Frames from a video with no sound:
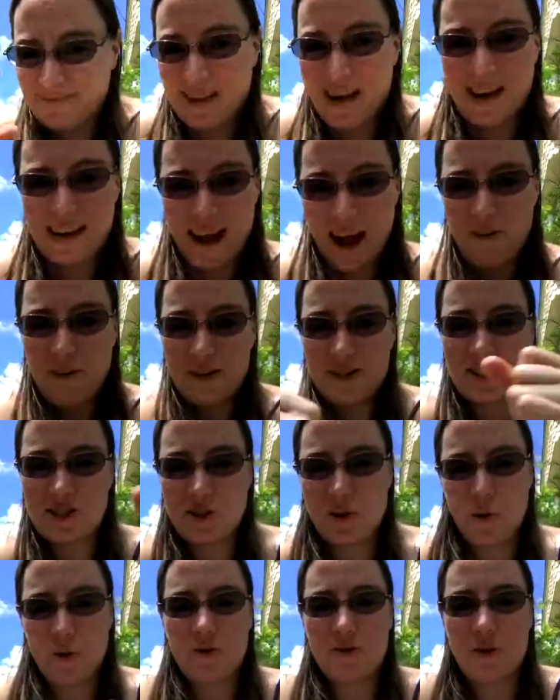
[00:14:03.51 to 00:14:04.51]
And now I
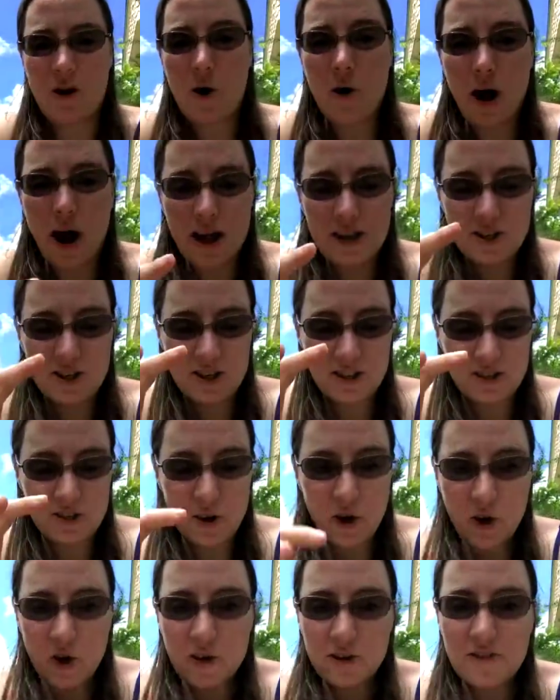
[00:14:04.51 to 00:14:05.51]
just
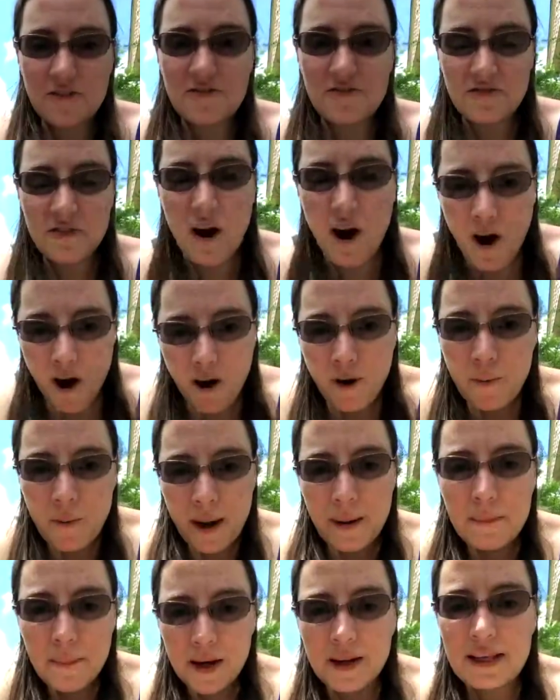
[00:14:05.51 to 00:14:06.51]
earned all
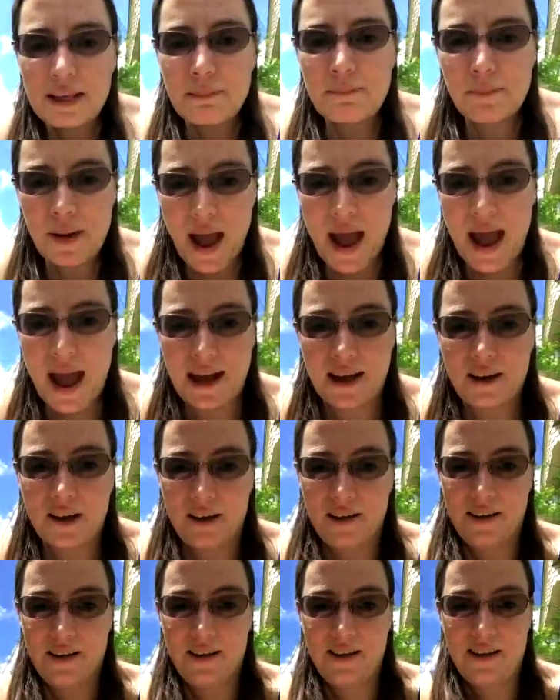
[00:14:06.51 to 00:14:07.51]
my money back
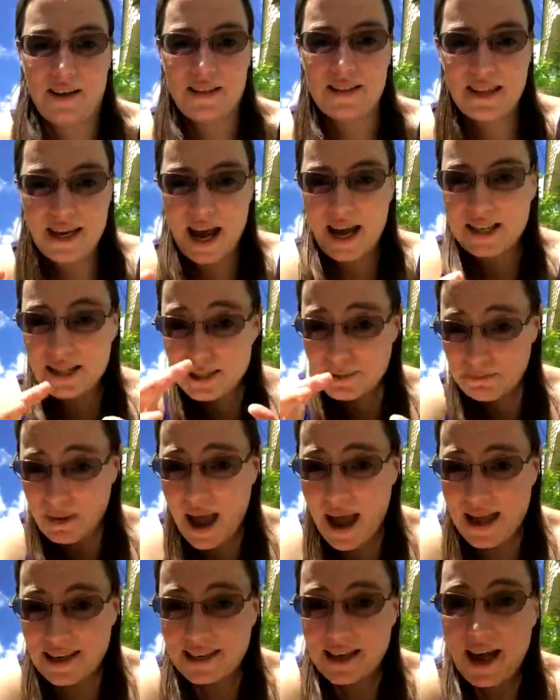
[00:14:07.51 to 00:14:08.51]
that I
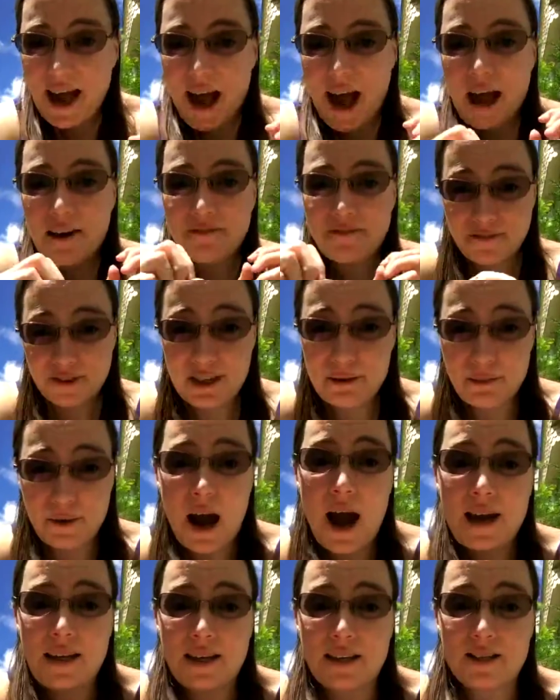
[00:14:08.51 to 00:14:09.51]
spent on free
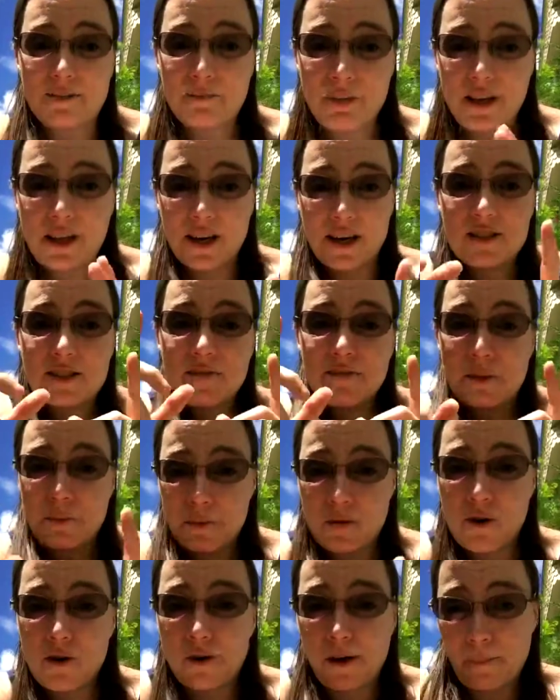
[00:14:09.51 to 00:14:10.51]
products because of the
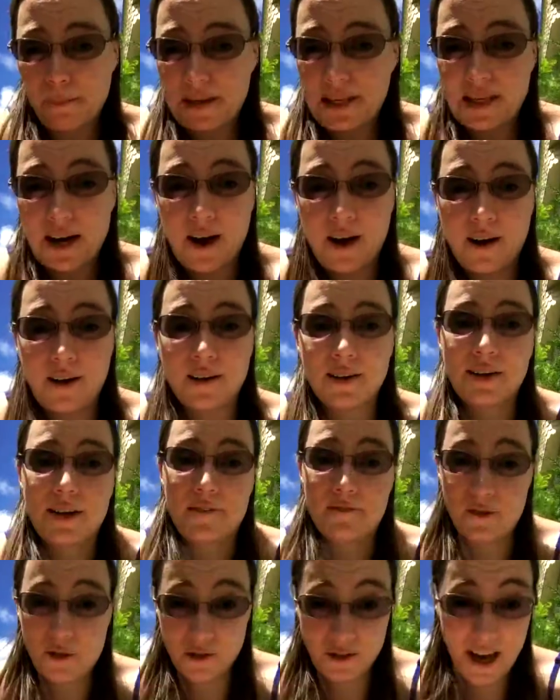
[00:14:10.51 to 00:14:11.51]
program ER.
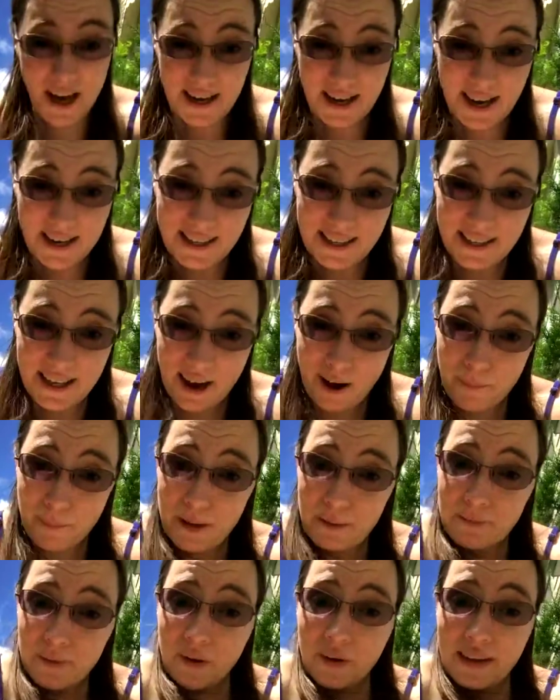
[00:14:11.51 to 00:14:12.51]
If you're not on ER,
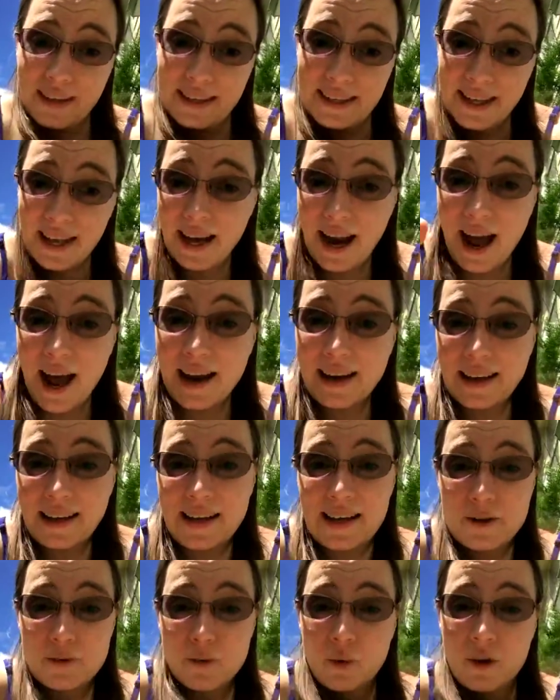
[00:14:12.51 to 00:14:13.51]
people, get on
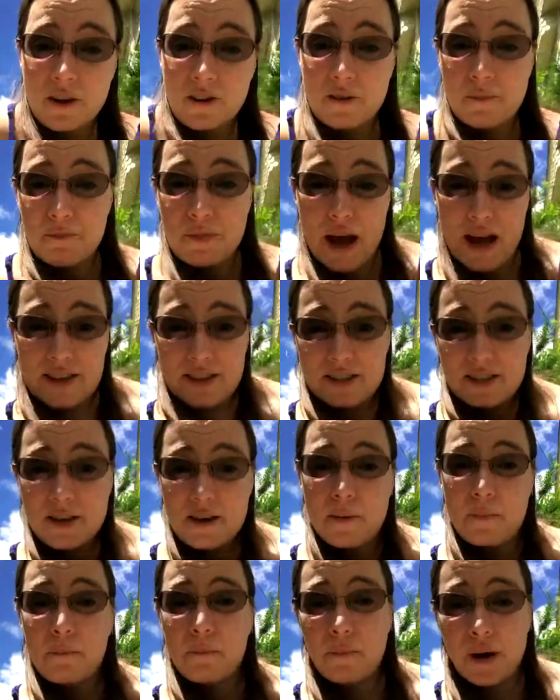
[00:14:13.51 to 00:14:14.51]
it. It's one of the best
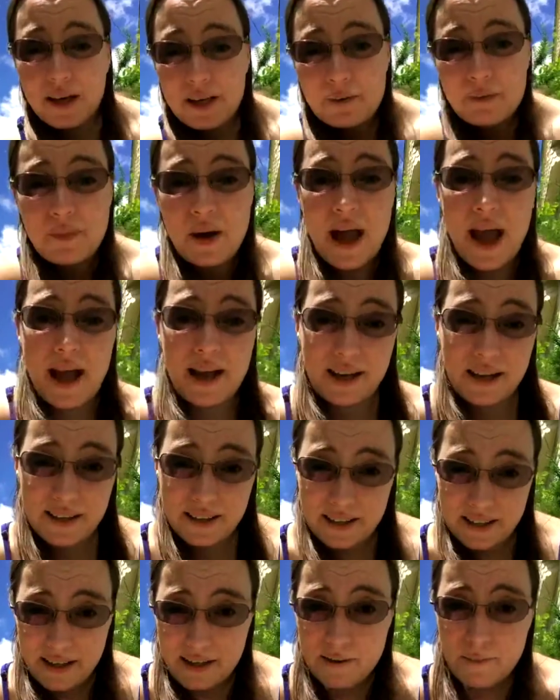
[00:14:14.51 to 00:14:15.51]
money back
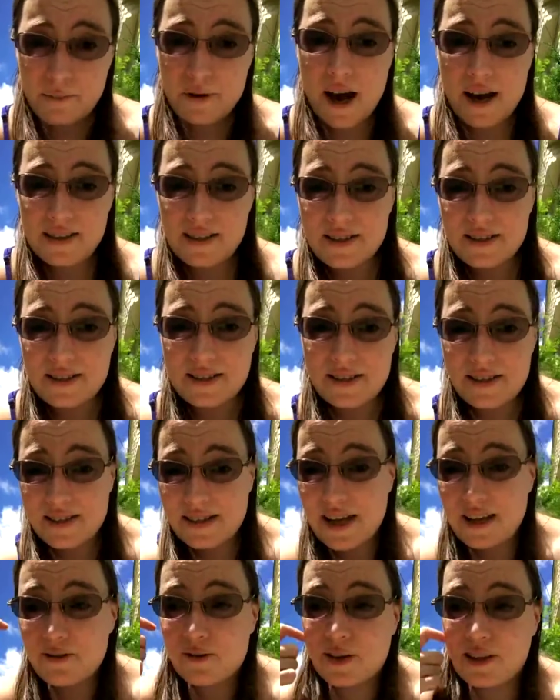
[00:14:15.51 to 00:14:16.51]
processes
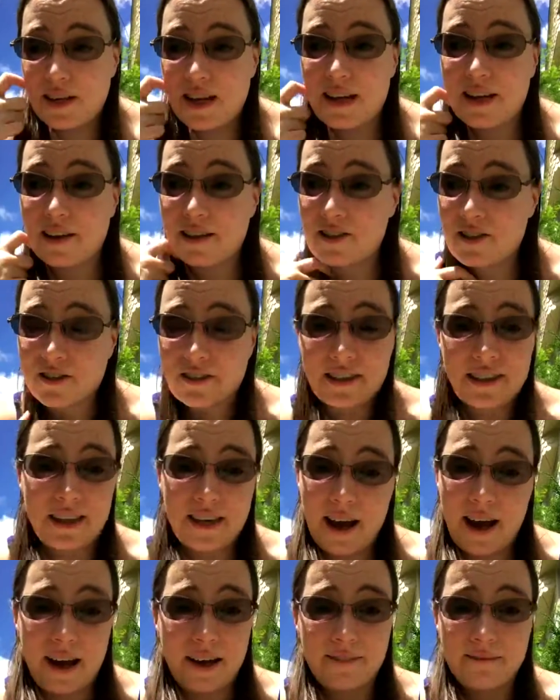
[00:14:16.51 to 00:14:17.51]
that you can actually
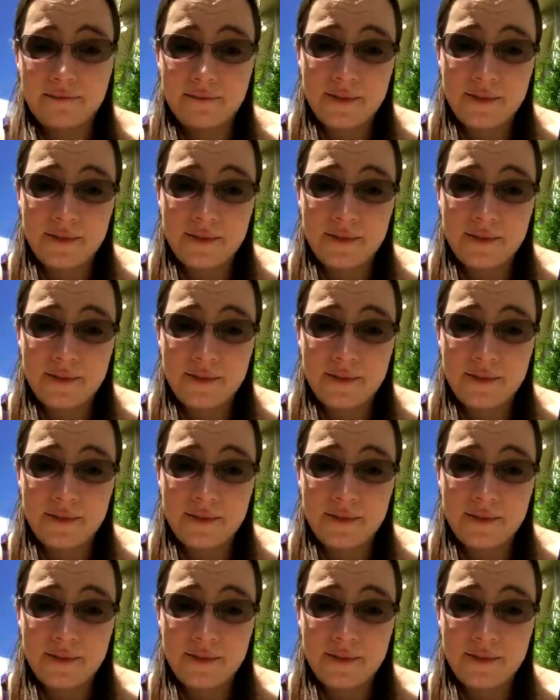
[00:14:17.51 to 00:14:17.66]
get on.